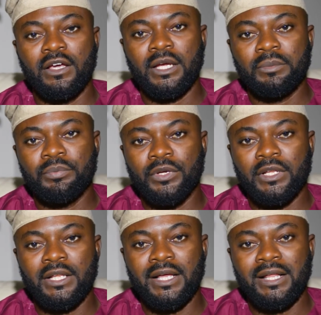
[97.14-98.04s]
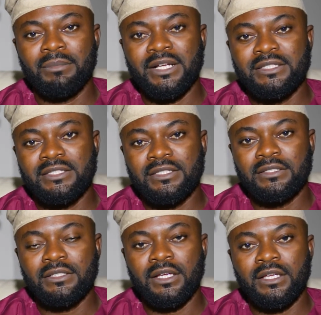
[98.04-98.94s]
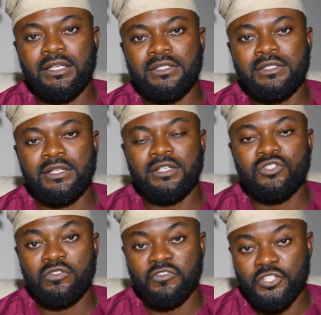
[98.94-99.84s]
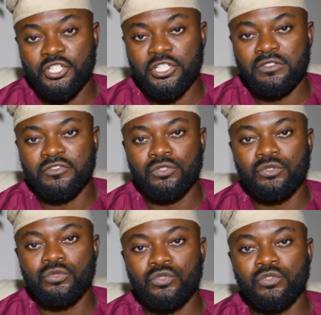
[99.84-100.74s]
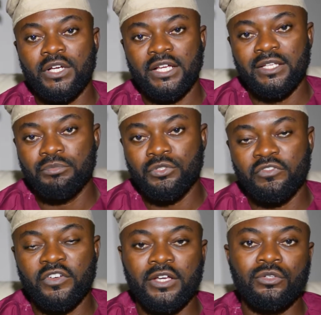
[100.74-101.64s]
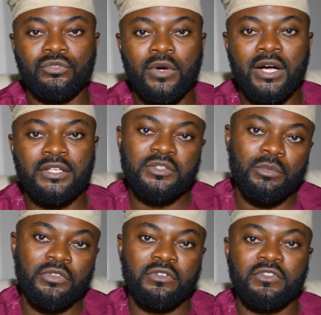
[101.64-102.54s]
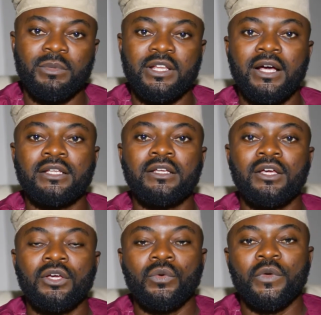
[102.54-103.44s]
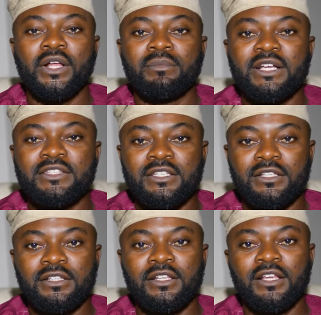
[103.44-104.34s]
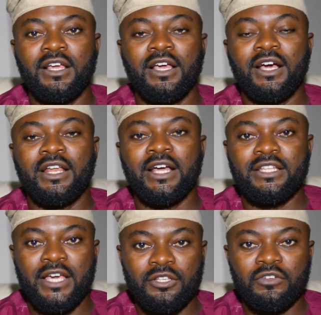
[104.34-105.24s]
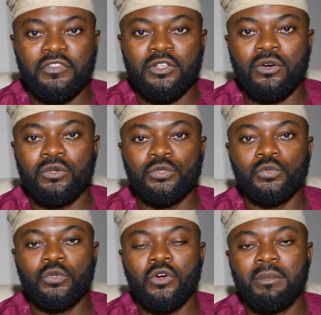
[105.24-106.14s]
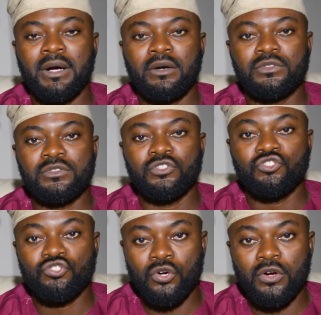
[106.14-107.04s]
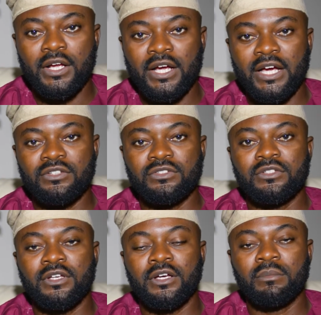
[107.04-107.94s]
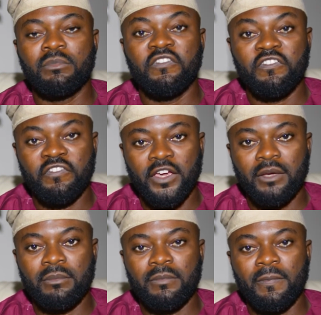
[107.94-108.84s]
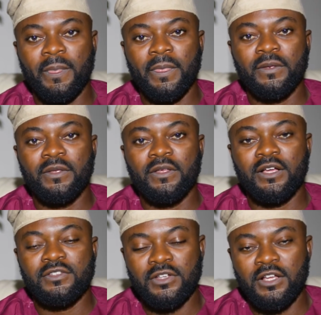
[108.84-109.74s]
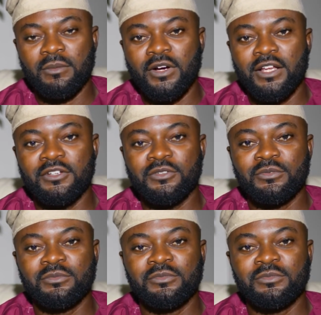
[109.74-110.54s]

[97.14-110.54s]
I pray that Al-Mateen is sufficient for you. So kindly beautify your dua this month of Ramadan with Al-Mateen, and at the end of it all, you will come out strong and firm. Assalamualaikum.